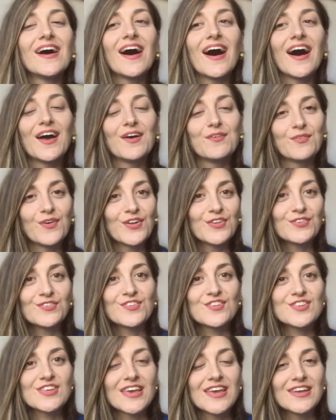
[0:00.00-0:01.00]
I
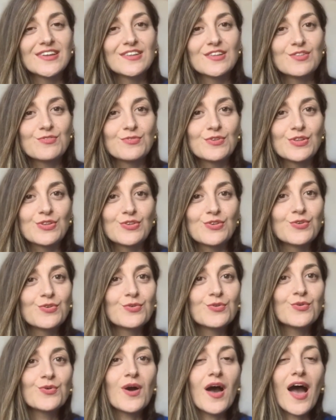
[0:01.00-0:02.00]
wanted to share this with
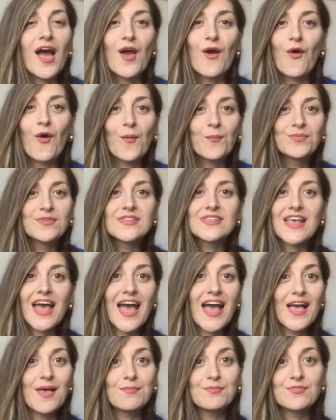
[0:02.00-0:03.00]
you. I hope this
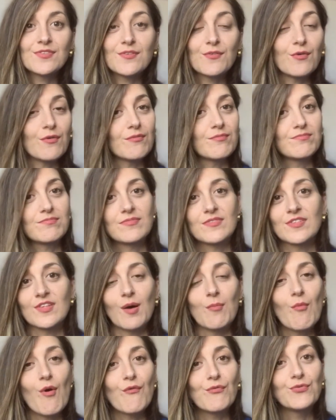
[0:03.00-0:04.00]
helps
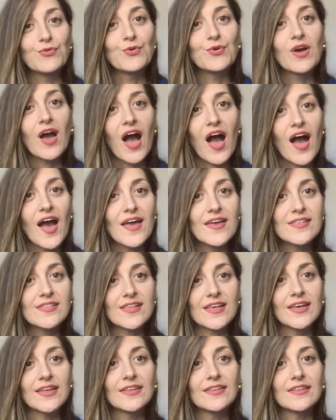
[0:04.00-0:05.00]
some of you
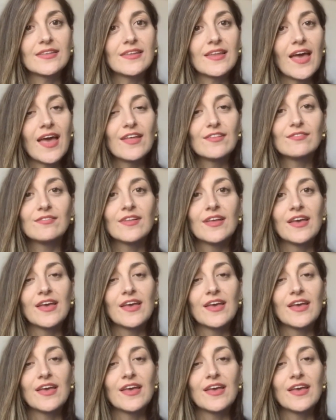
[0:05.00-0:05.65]
guys, and